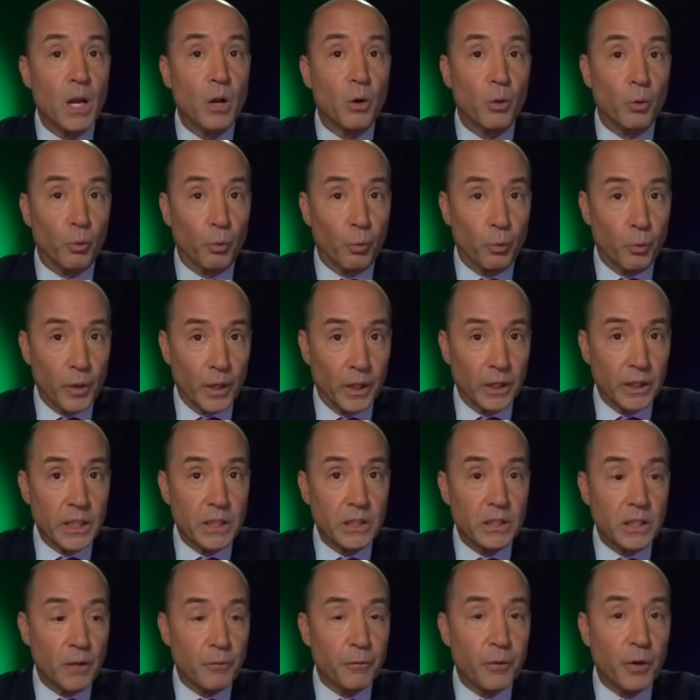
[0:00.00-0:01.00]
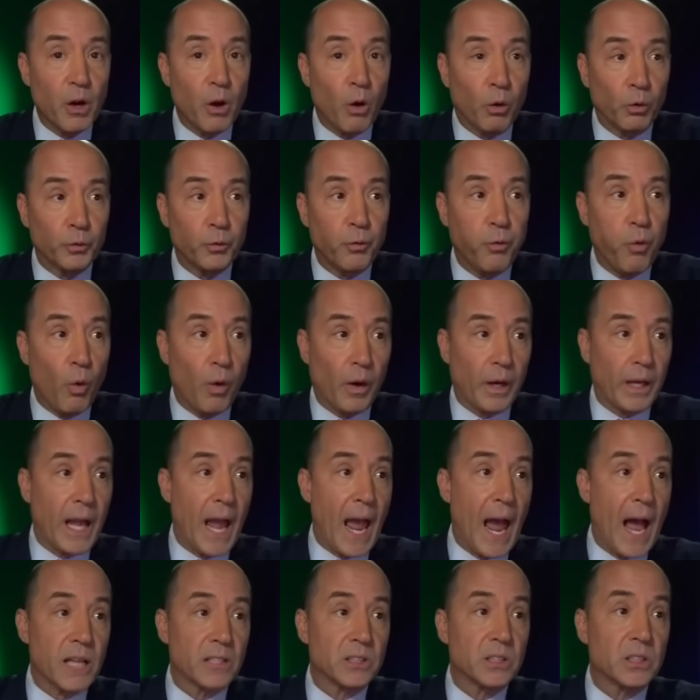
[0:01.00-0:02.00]
Really difficult
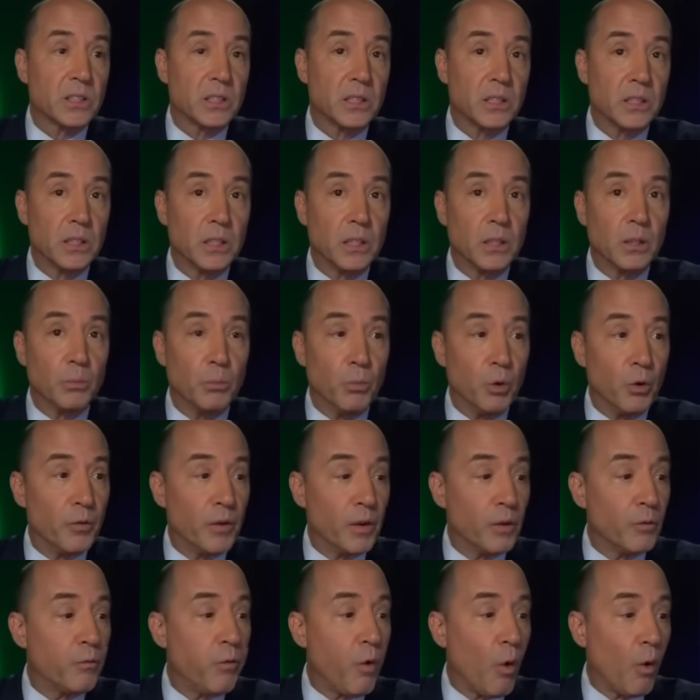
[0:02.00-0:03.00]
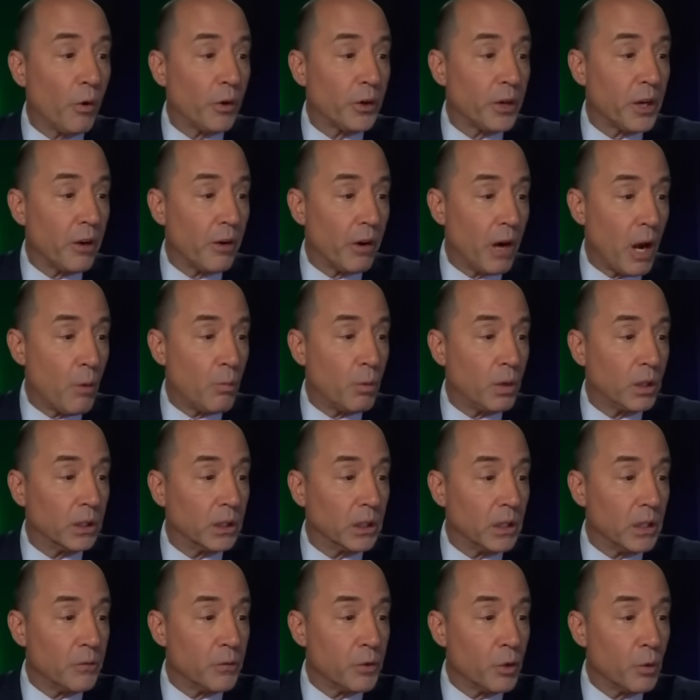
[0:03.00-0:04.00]
forecast moving forward here, and I want to
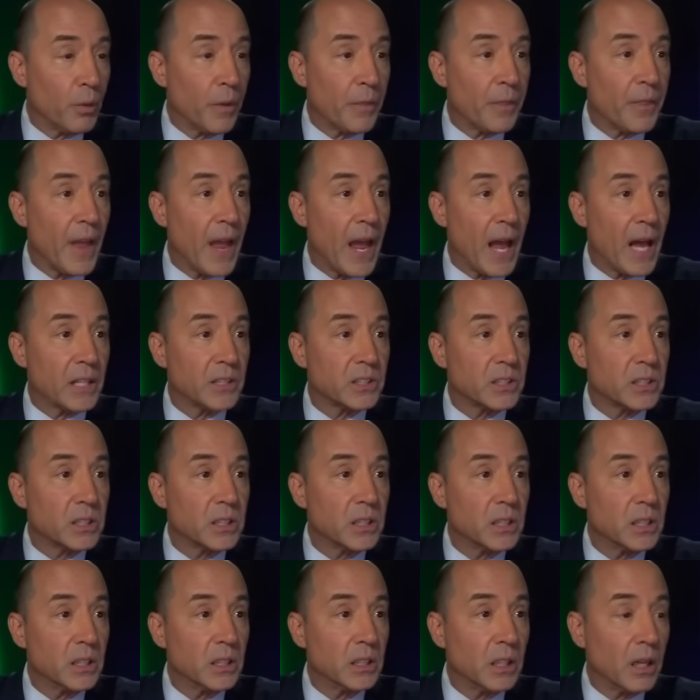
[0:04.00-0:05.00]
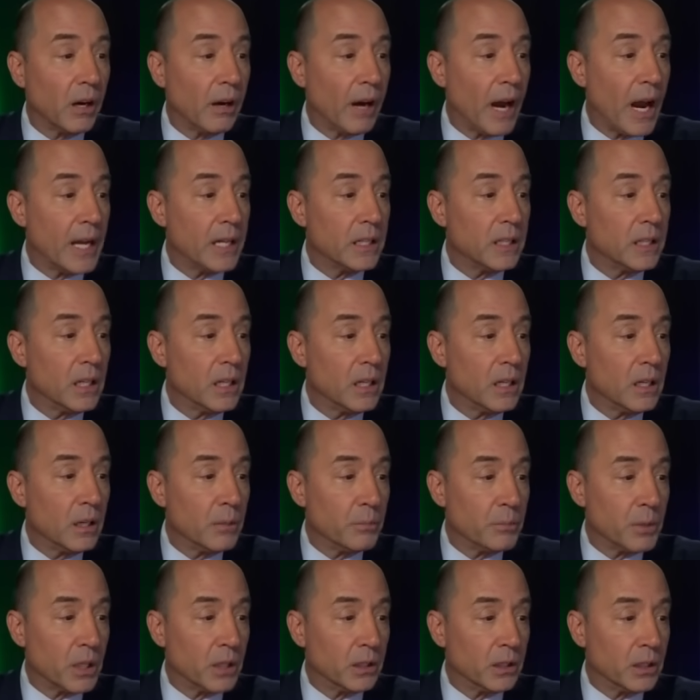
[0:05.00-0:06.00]
leave you with this. All right,
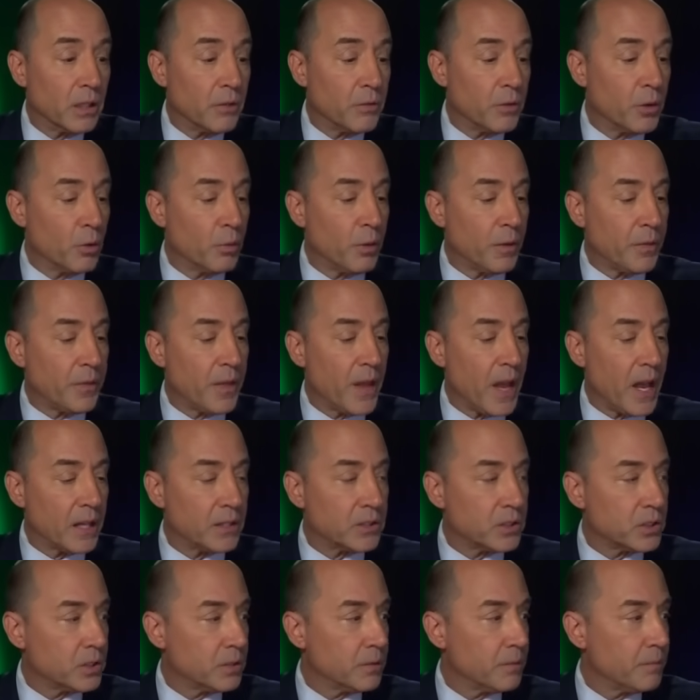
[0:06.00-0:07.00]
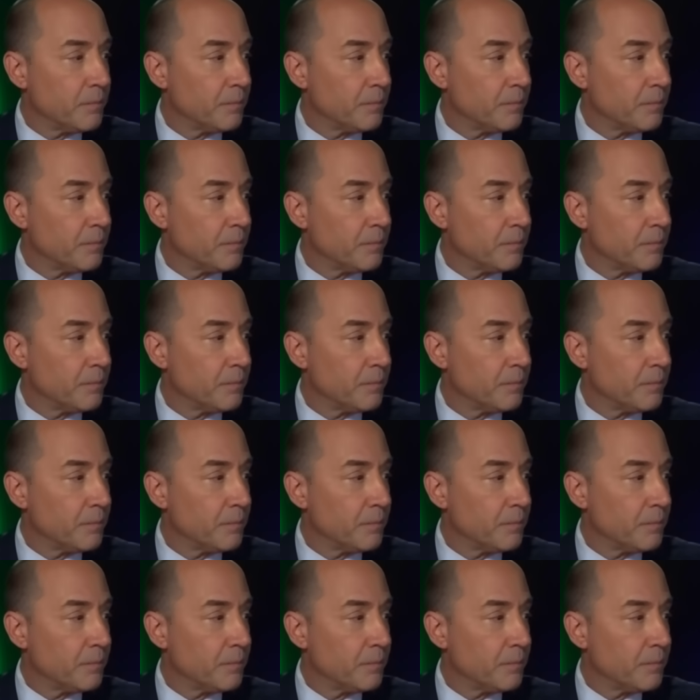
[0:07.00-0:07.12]
I'm going to leave you with this.